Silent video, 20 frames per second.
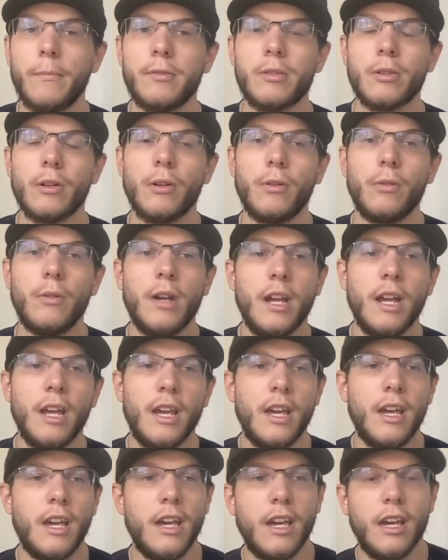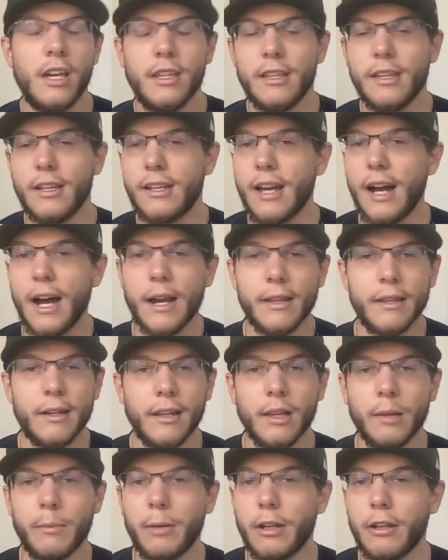So you got to
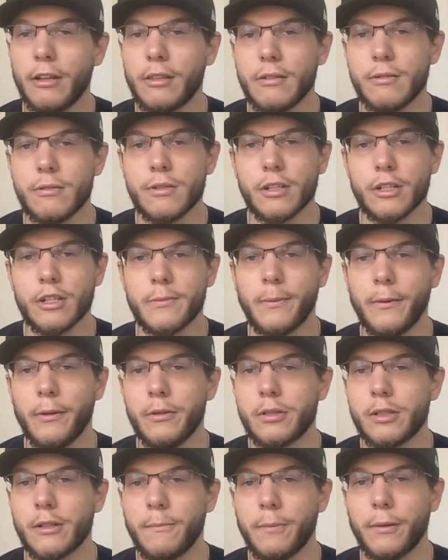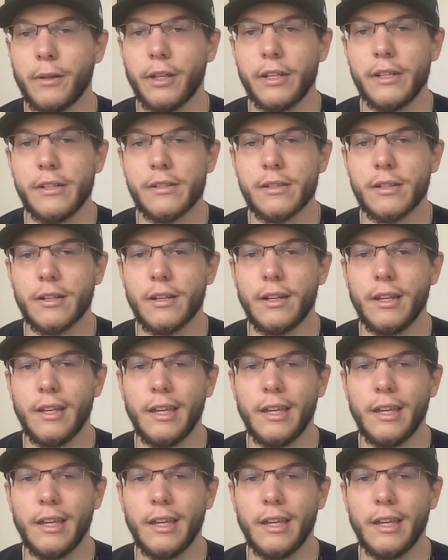eliminate those explosive plays.